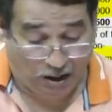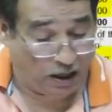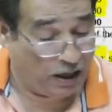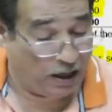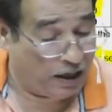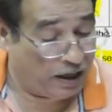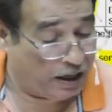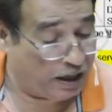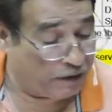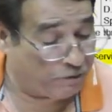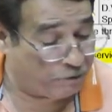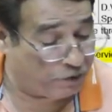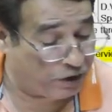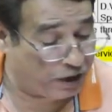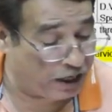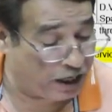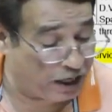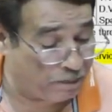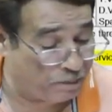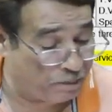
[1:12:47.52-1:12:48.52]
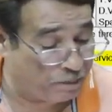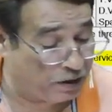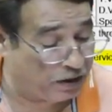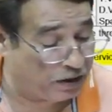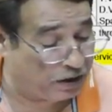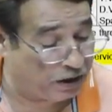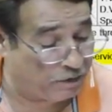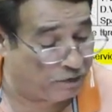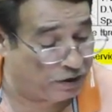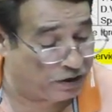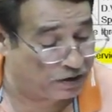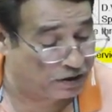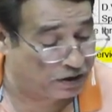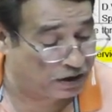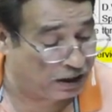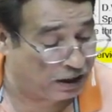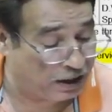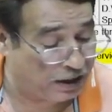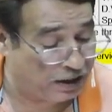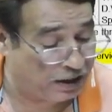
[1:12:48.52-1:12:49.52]
And we have been given
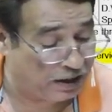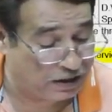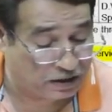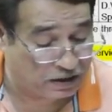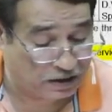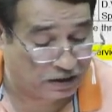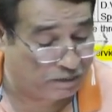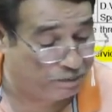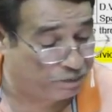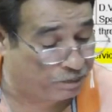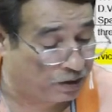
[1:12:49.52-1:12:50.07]
sales.